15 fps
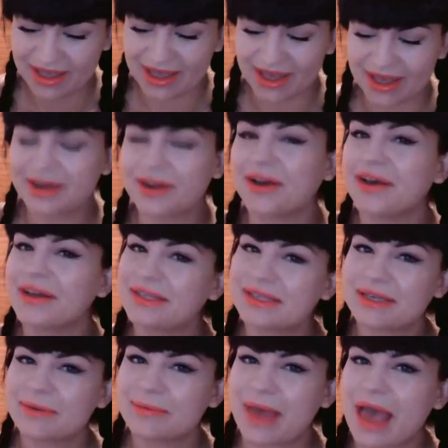an
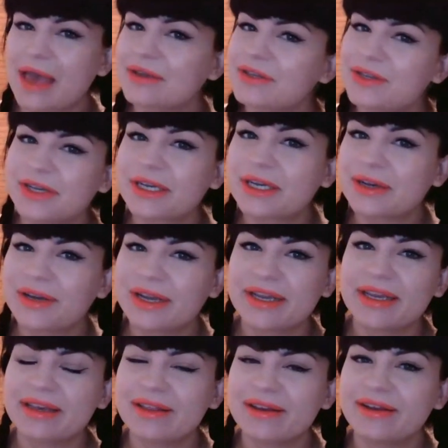awesome
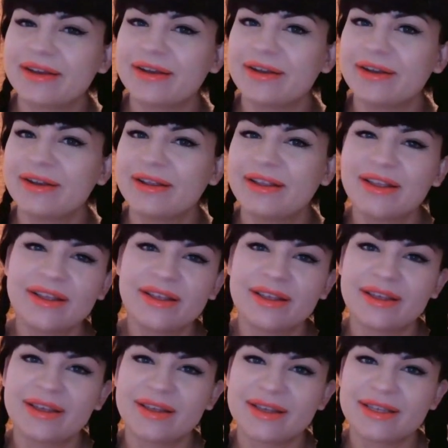extracurricular
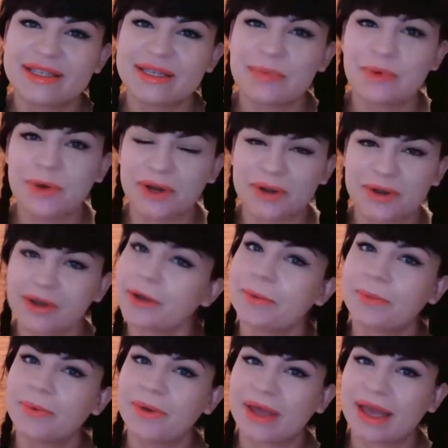support group
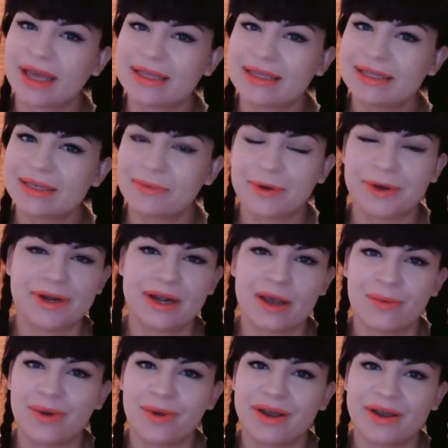and support
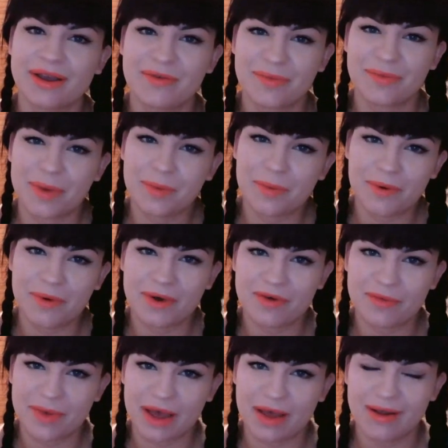network of people who I've
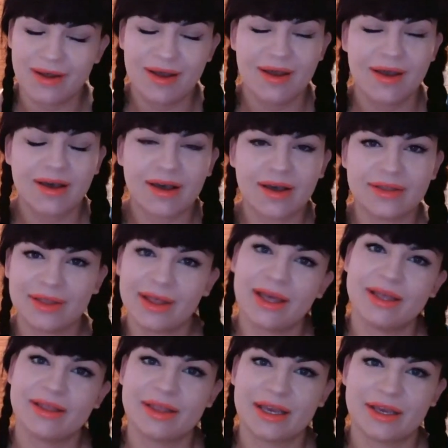met
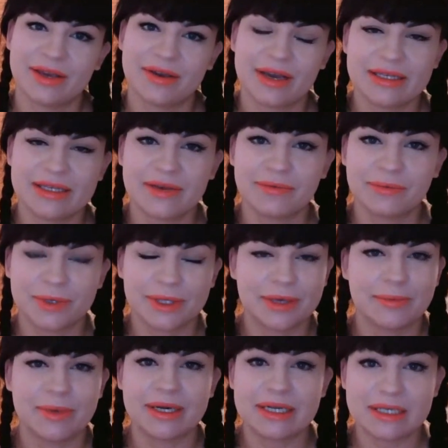online that you guys have really
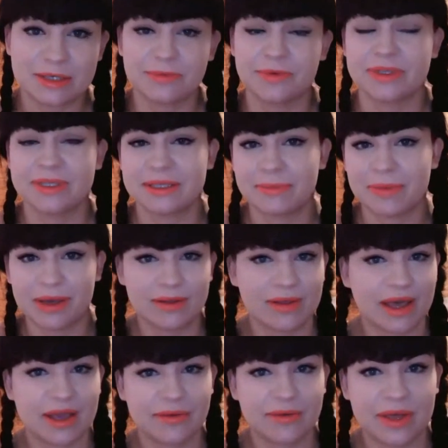made a difference in my
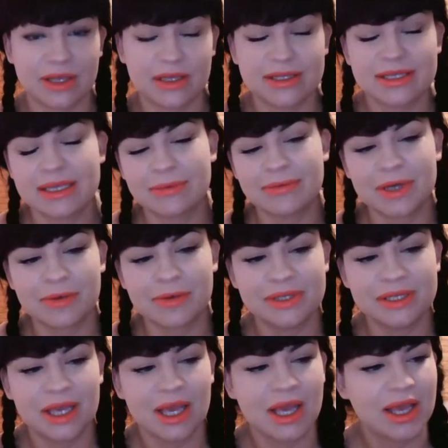life. And sometimes
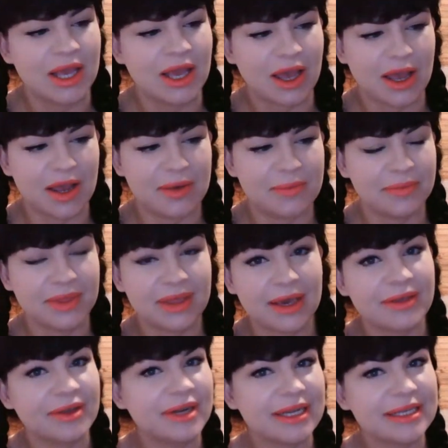the
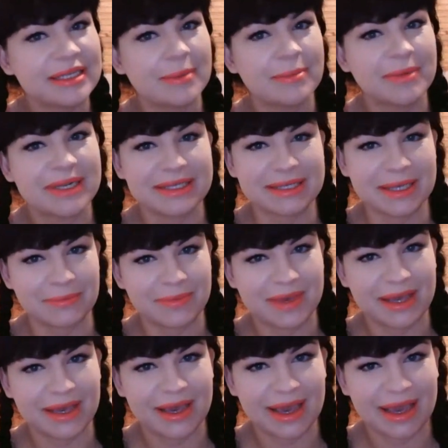other day somebody sent
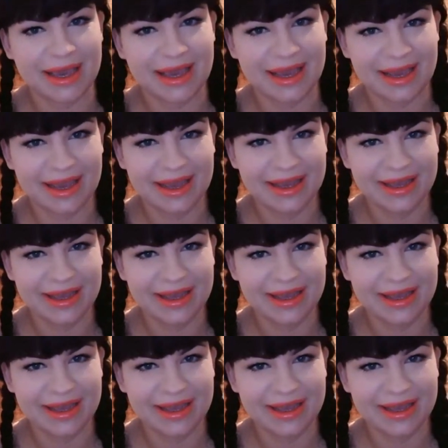me